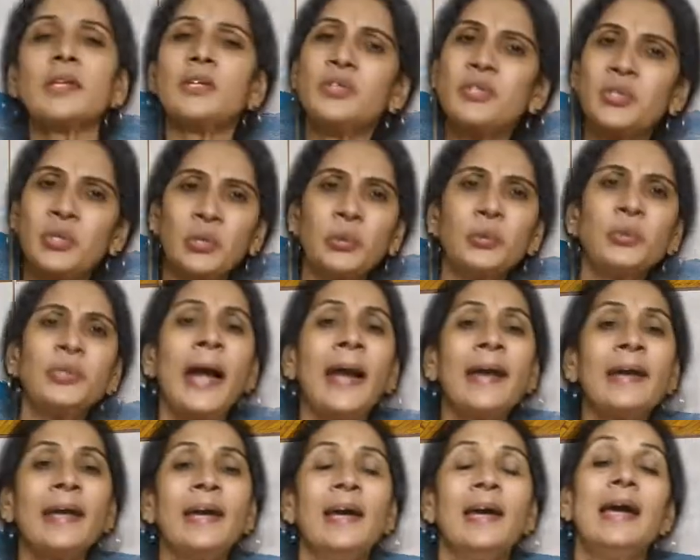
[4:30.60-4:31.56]
So do
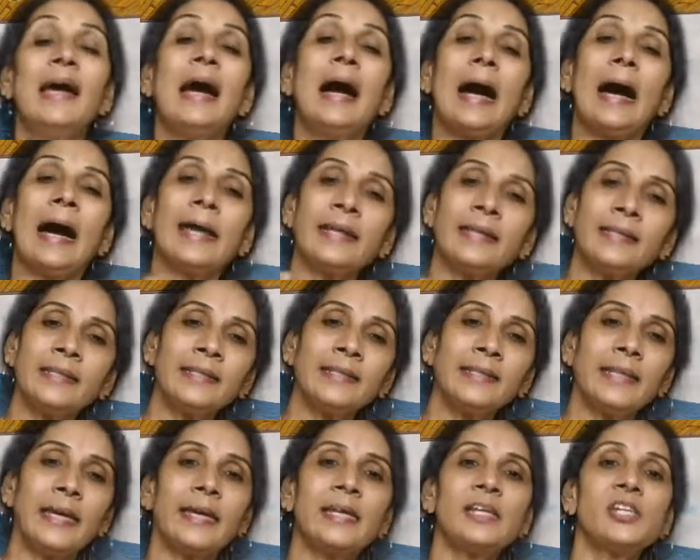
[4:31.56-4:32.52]
that. Another
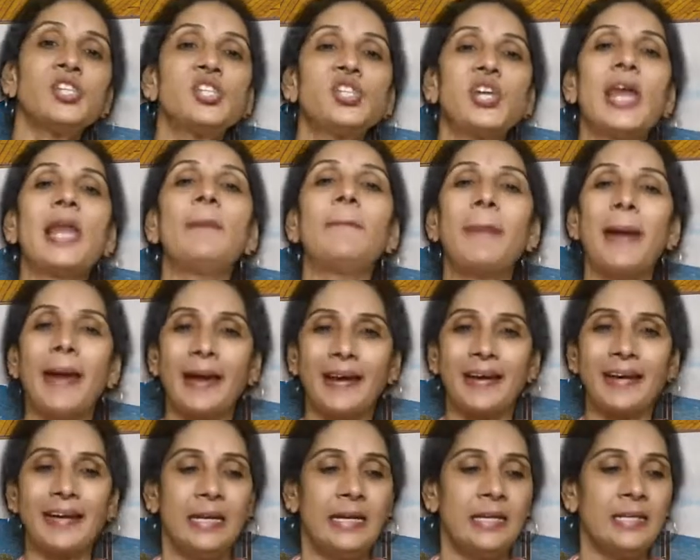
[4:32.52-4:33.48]
thing, gel
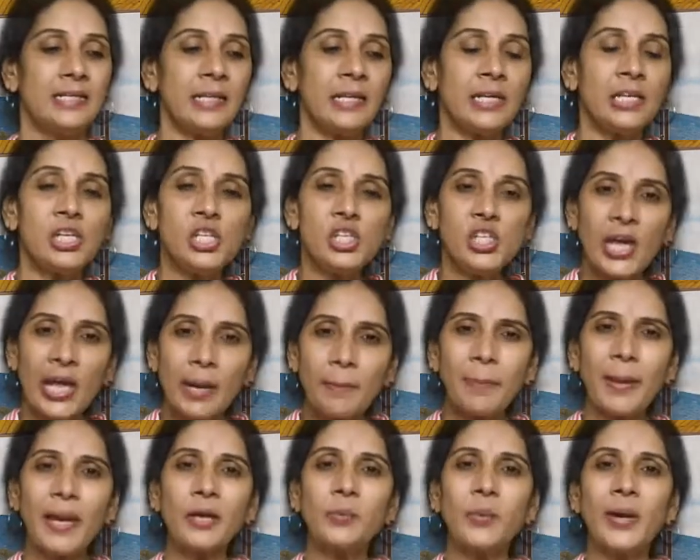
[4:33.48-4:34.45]
pack. See, gel
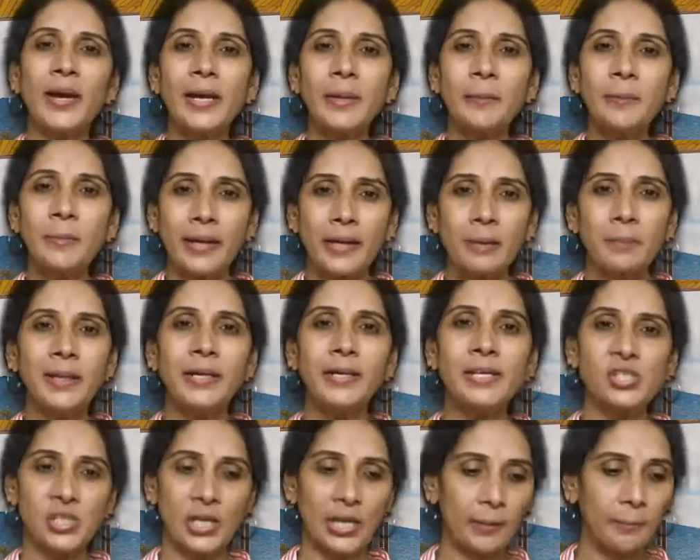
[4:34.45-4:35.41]
pack, why I'm
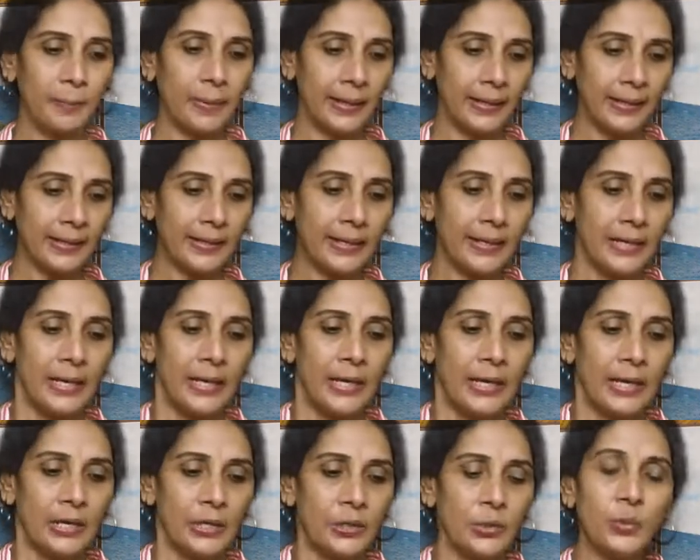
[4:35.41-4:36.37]
recommending gel pack?
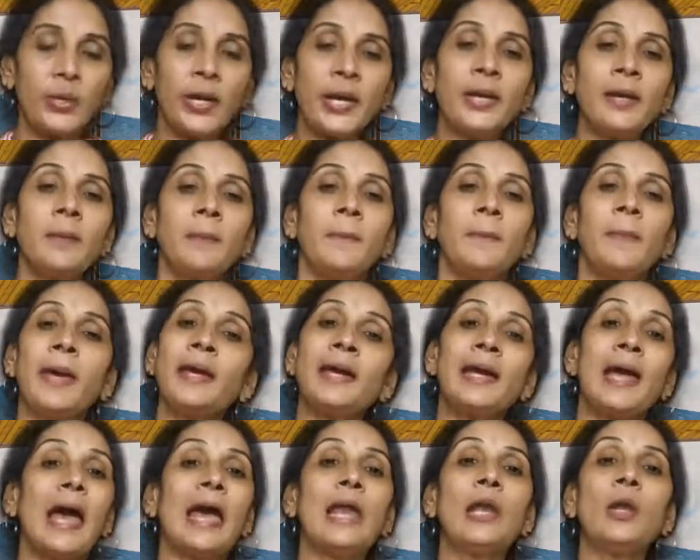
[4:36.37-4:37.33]
You can
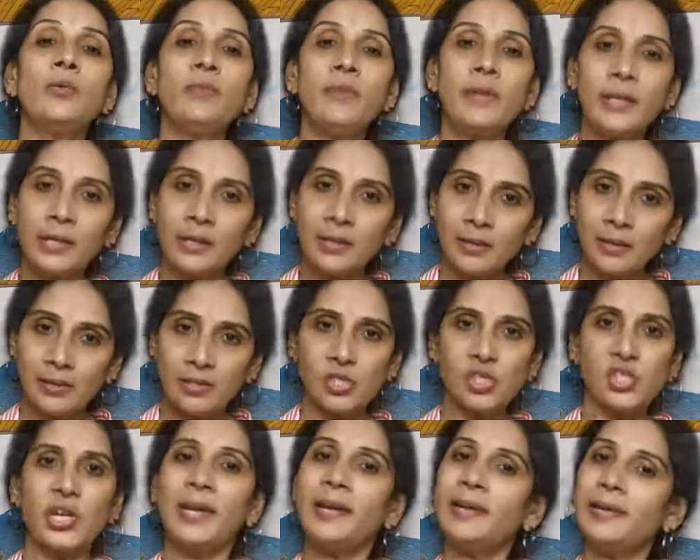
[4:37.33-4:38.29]
make aloe vera
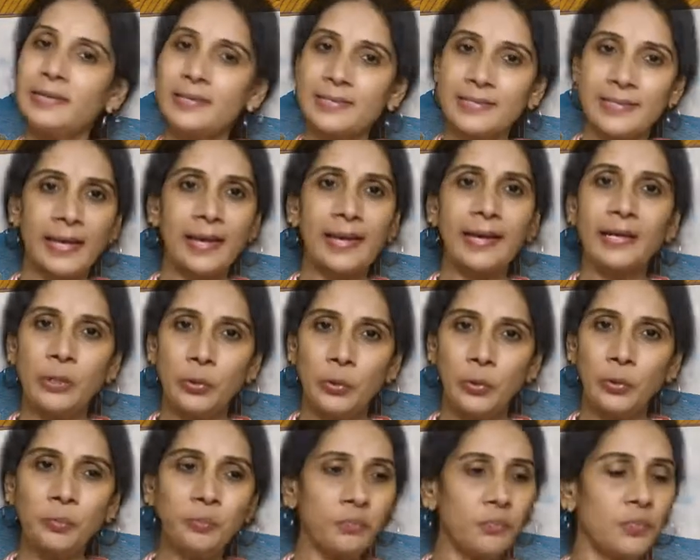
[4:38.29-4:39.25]
gel is there at
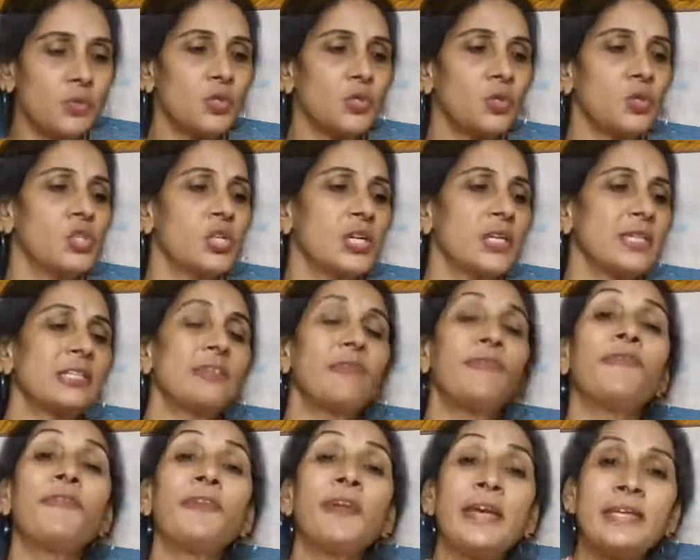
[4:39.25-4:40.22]
home. So just
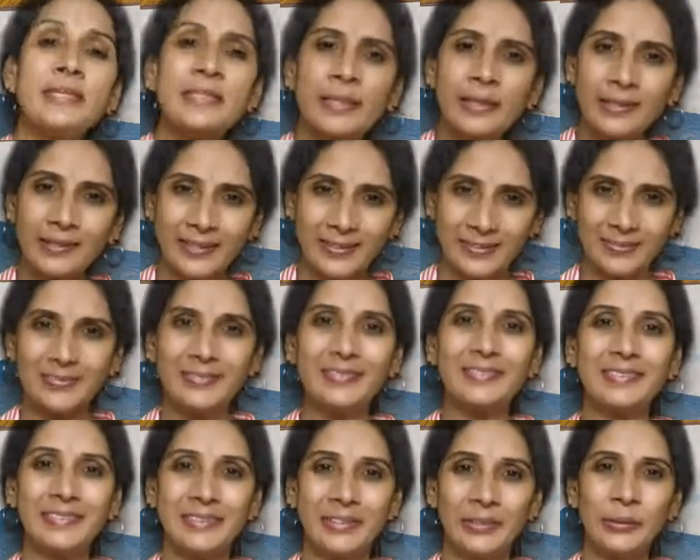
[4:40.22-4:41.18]
freeze it,
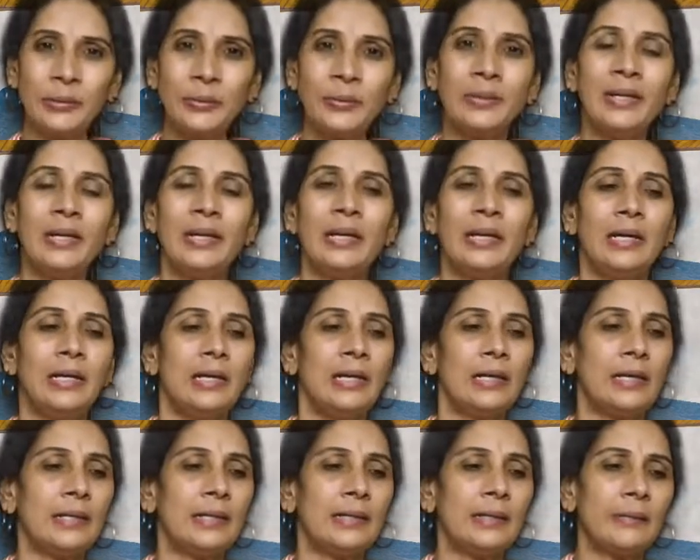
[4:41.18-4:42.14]
you know,
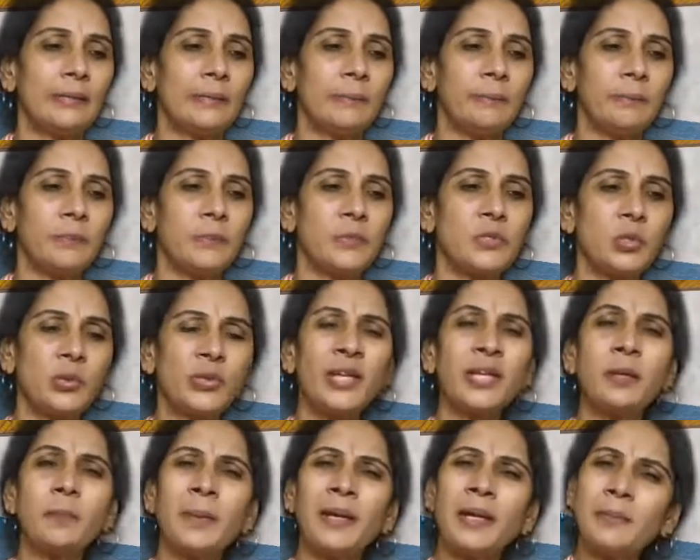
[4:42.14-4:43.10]
so
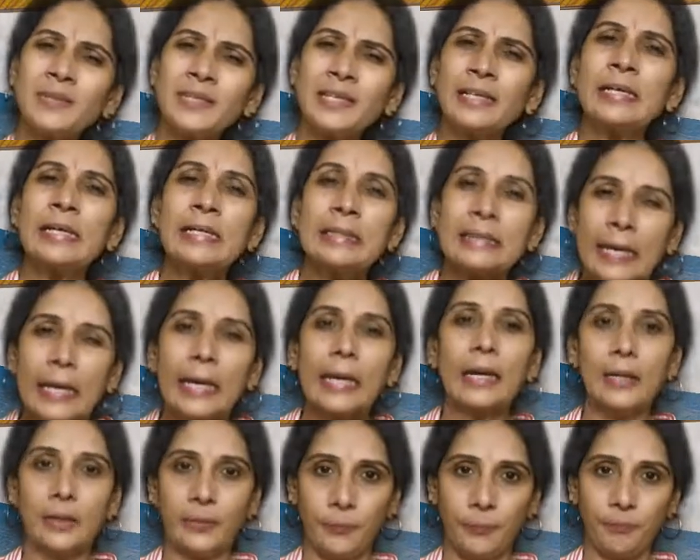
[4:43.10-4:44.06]
that it becomes a little thick.